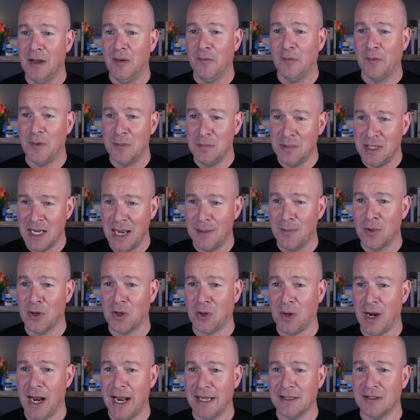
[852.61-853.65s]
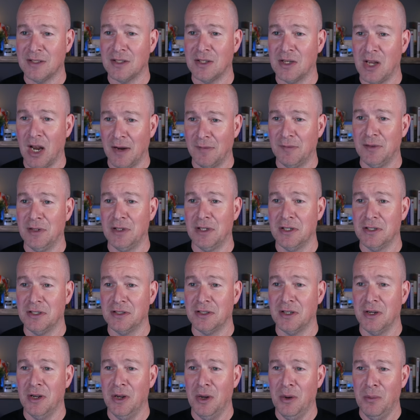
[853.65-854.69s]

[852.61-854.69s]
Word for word: from Democrats, governors,